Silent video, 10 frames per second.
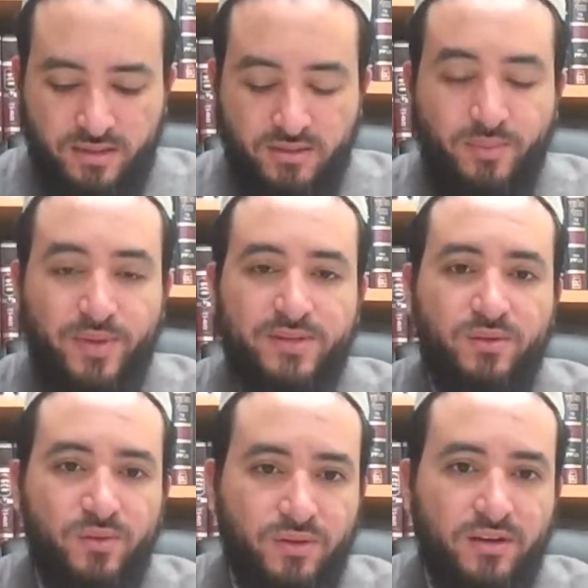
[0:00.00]
So a
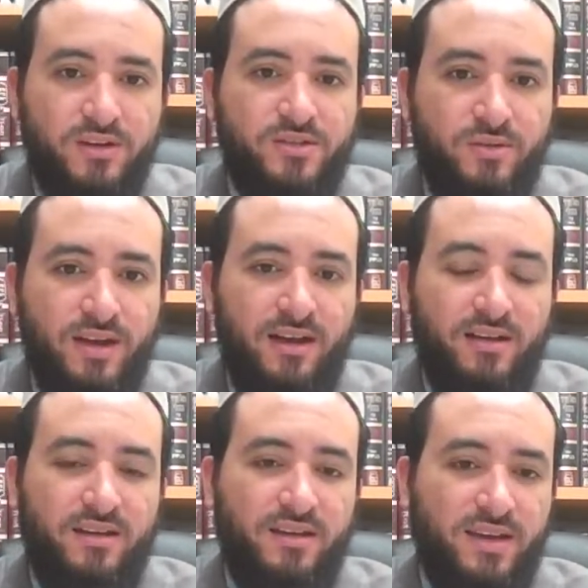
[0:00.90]
person who learns Torah
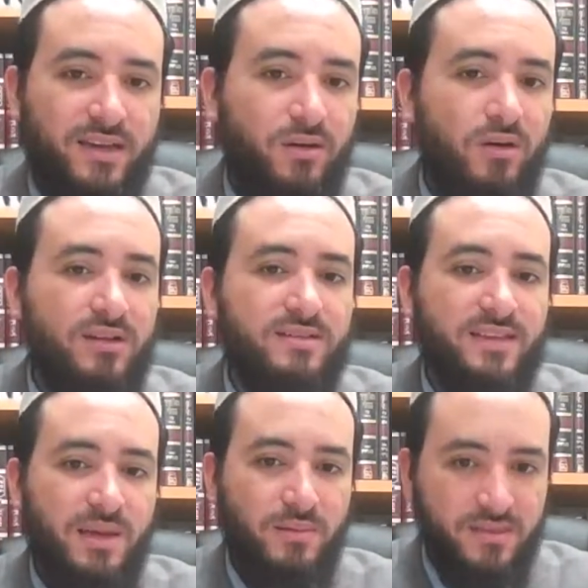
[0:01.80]
in all
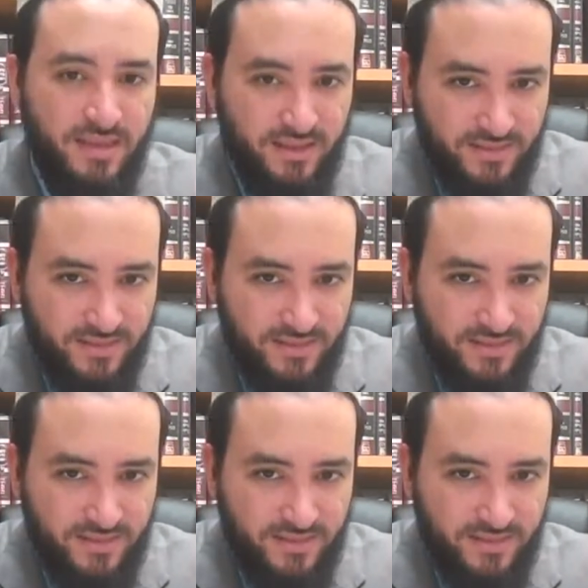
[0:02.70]
its levels,